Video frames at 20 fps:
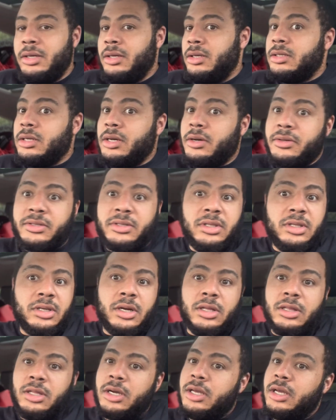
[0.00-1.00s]
So it's
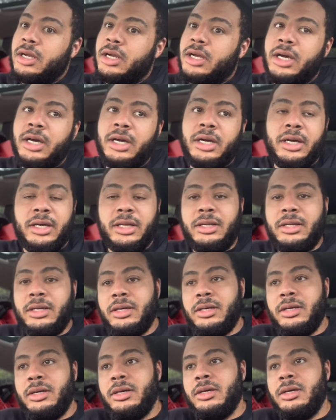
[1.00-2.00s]
looking good.
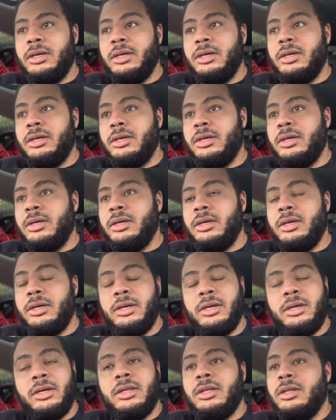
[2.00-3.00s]

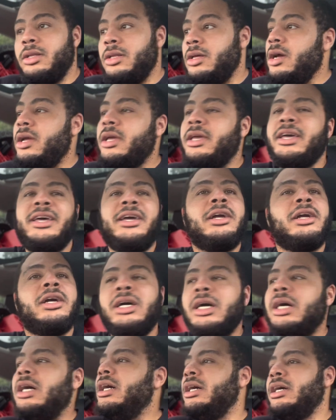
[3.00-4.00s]
Looking
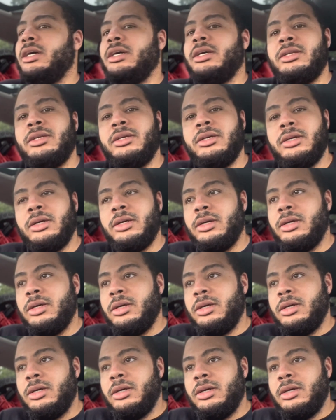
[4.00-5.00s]
good.
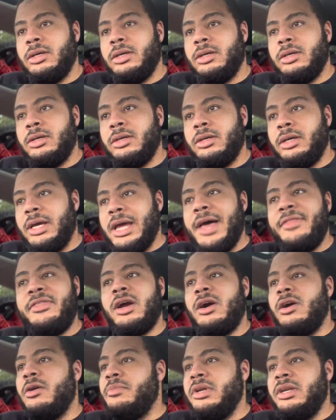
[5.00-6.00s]
And I think
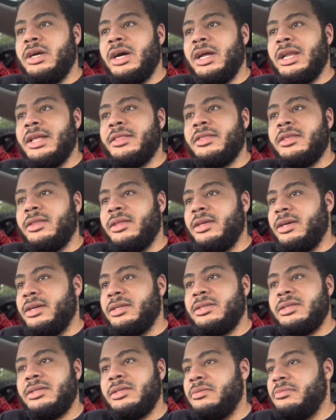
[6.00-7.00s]
I'm going to be done after
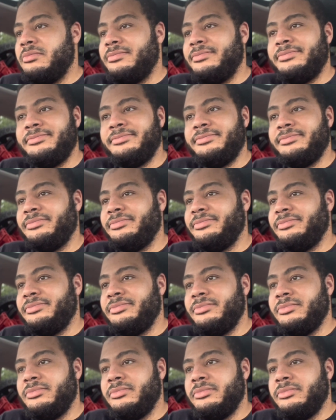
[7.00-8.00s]
this.
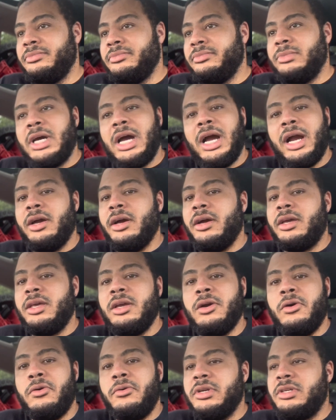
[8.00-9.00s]
I could keep
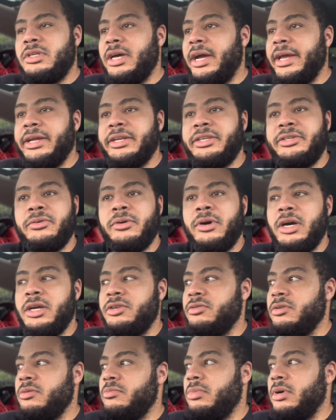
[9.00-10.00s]
going until I get two
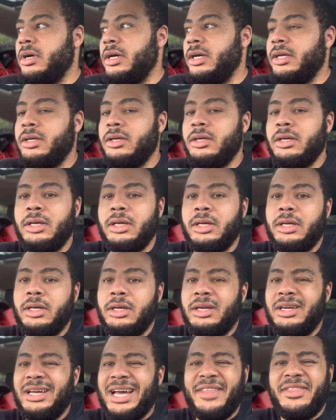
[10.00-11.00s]
hundred, but
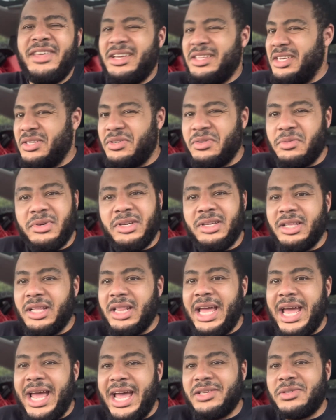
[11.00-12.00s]
I think this will be the
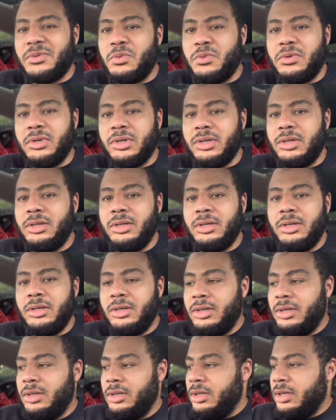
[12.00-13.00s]
last one.
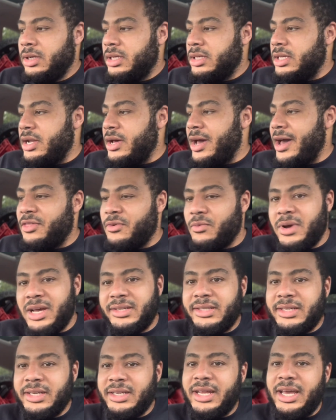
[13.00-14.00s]
because then I had the
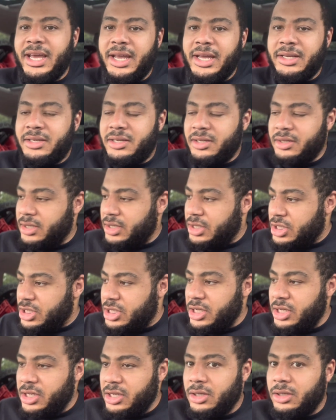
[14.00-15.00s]
rest of the day to just
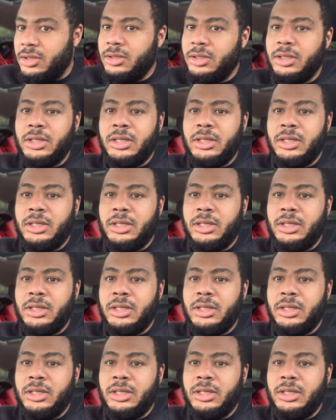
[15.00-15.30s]
chill.